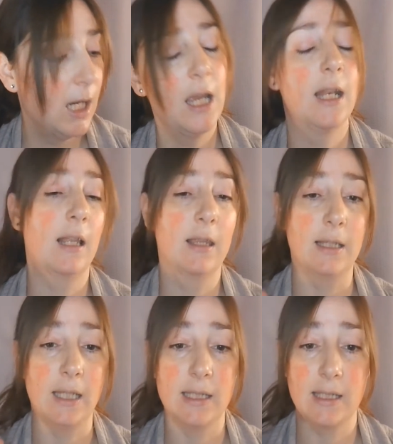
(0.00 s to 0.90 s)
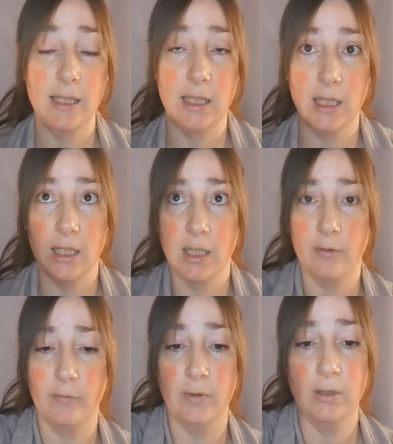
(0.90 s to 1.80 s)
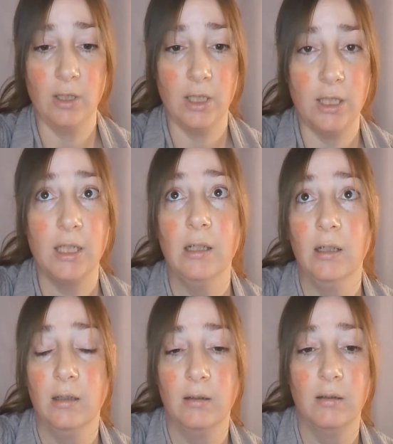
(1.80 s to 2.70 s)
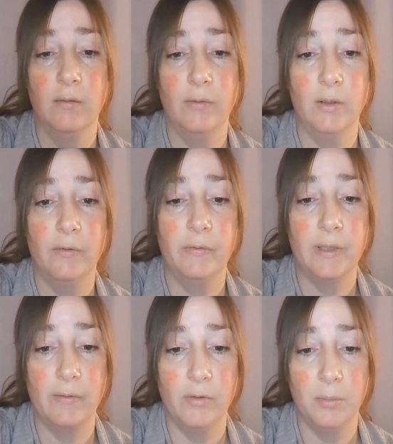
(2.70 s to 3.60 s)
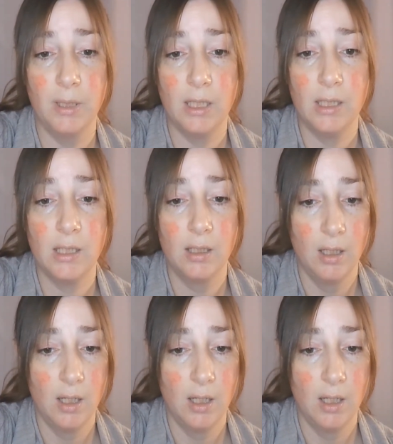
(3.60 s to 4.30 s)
and I let that sink in real good for several minutes